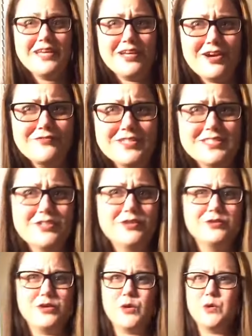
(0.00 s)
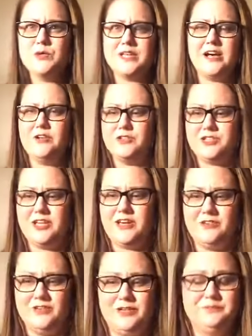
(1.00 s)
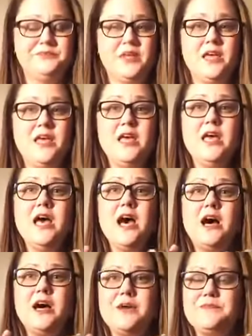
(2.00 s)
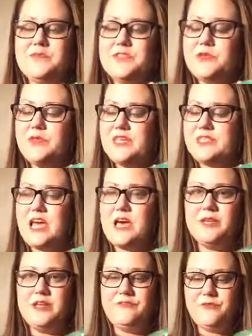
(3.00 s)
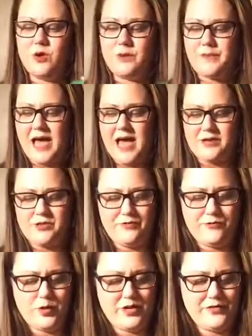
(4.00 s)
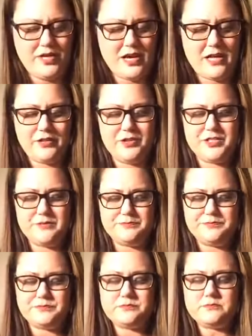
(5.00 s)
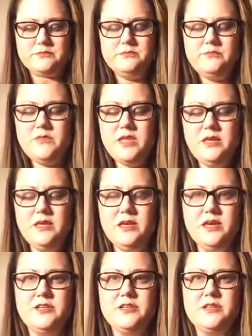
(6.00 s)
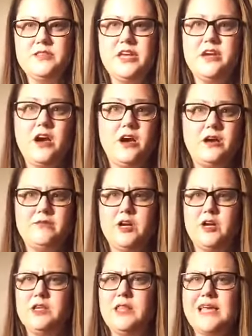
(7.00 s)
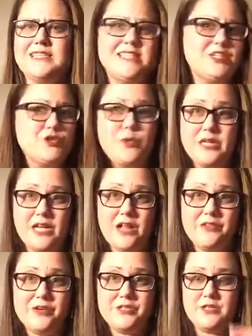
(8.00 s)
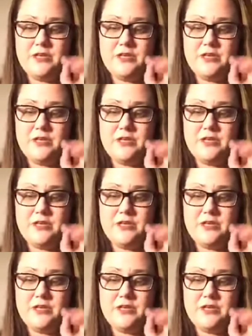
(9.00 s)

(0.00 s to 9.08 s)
off this little cold allergy. I don't know. So these come in a 4-pack. They're 4 different colors. And they are less than $20.